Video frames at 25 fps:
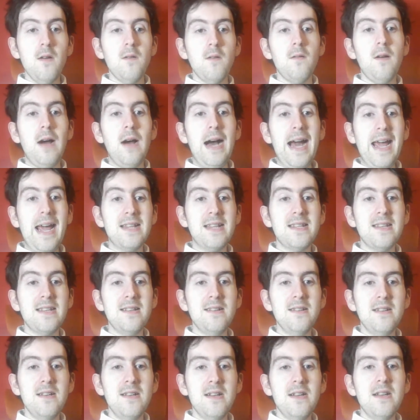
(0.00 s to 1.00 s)
Right.
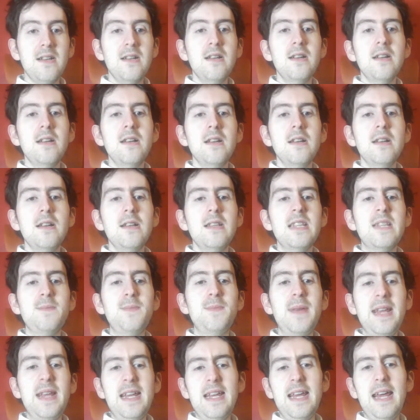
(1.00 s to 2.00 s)

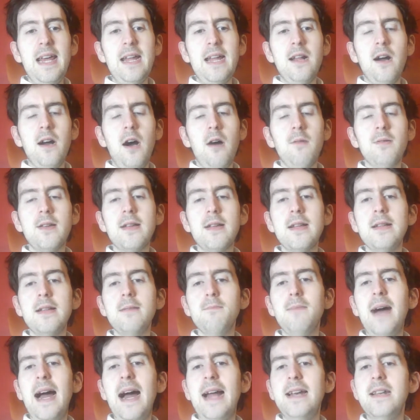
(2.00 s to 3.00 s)
Speaking of
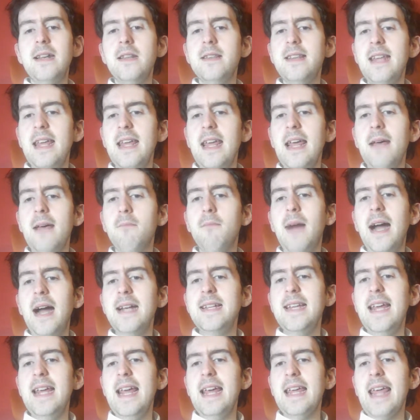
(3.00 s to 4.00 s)
my dear
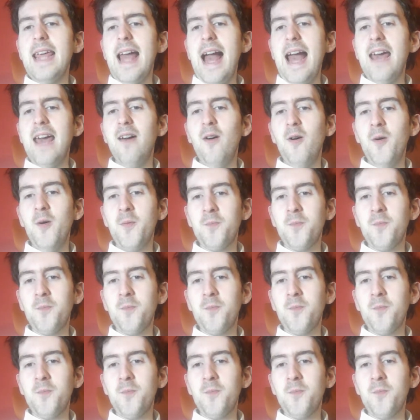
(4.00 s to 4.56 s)
Gale,